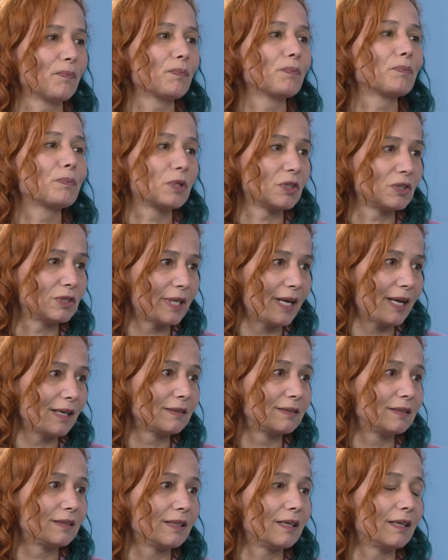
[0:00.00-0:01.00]

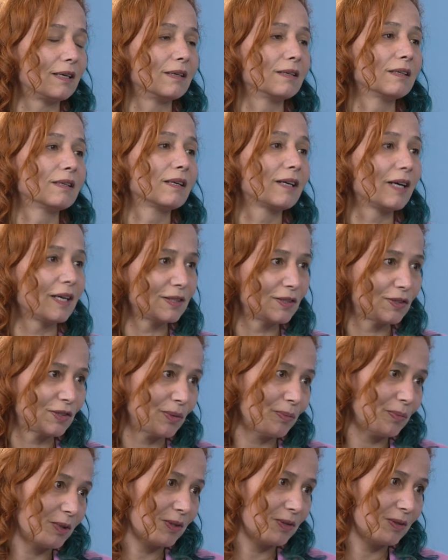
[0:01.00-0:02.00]
protect the
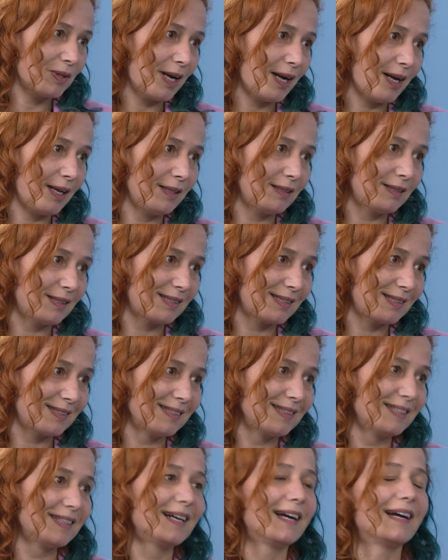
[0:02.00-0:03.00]
customer rights
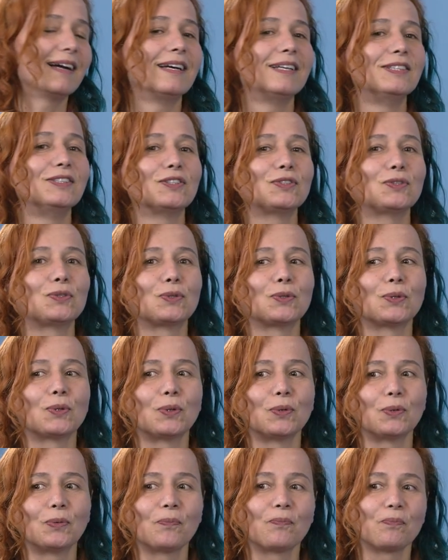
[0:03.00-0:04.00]
and
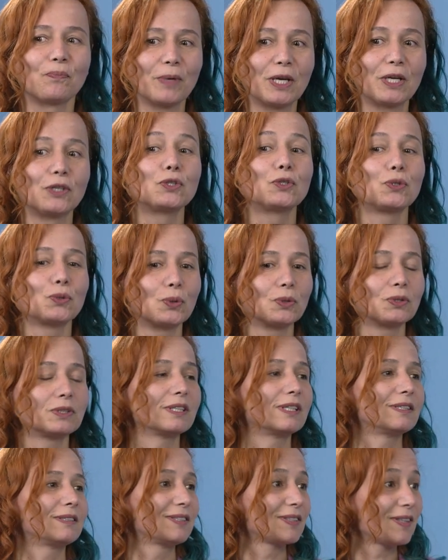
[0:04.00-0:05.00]
to make sure
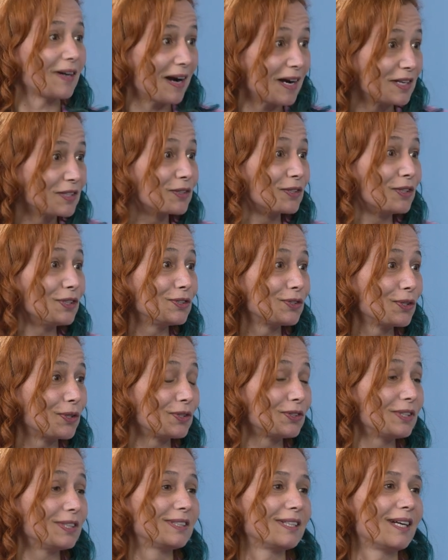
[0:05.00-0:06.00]
that scarce
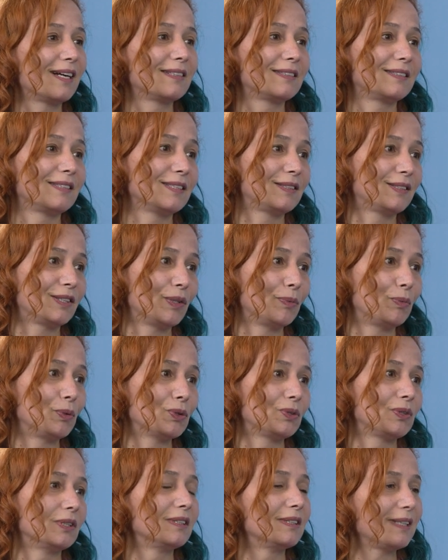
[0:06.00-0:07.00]
resources are
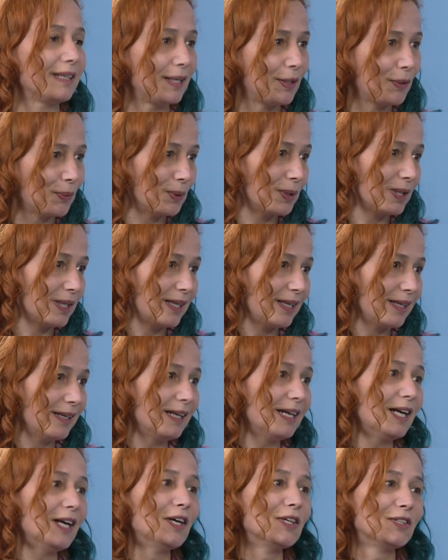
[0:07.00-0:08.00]
distributed equally.
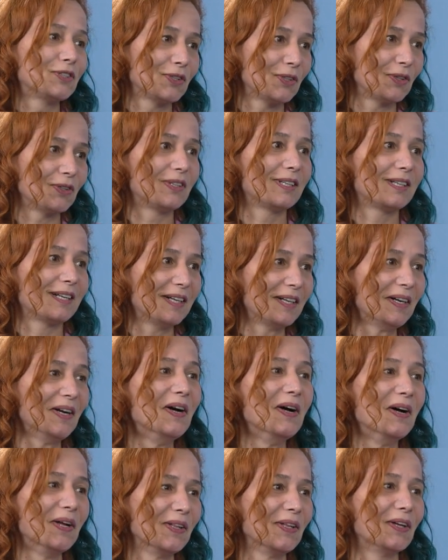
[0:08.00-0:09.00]
So there are
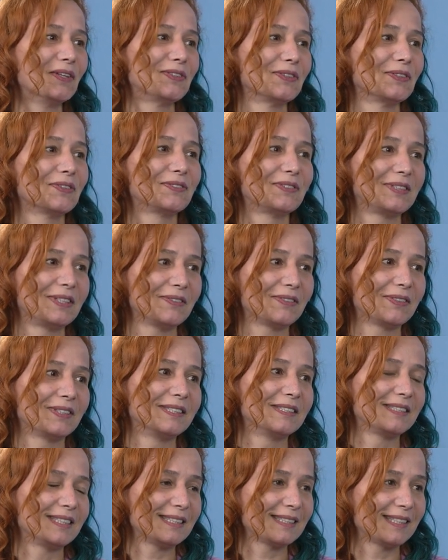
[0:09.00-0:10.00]
a lot of
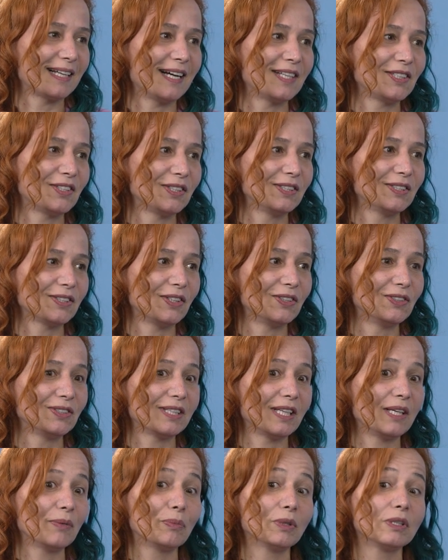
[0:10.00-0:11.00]
different discussions on
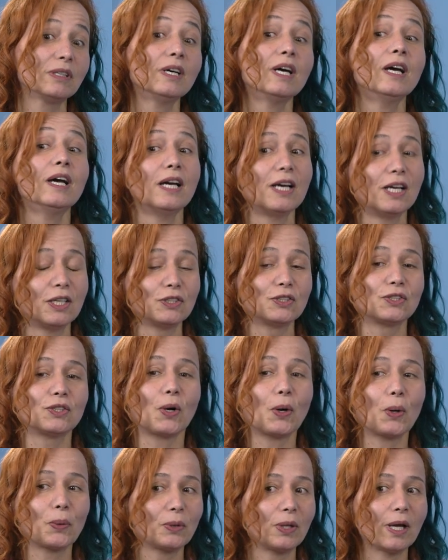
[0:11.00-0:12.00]
table.
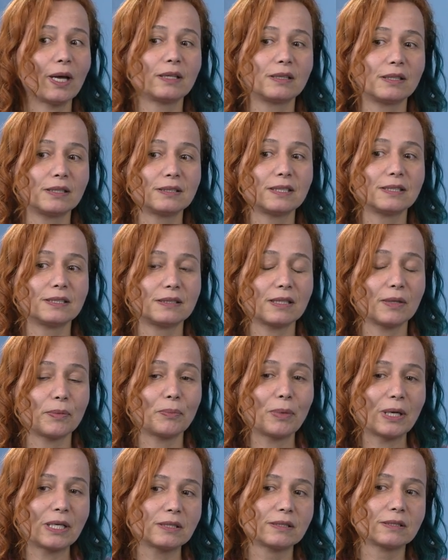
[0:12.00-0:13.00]
So this is the
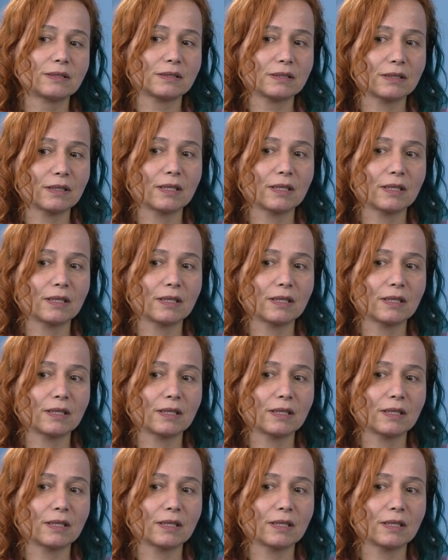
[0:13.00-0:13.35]
best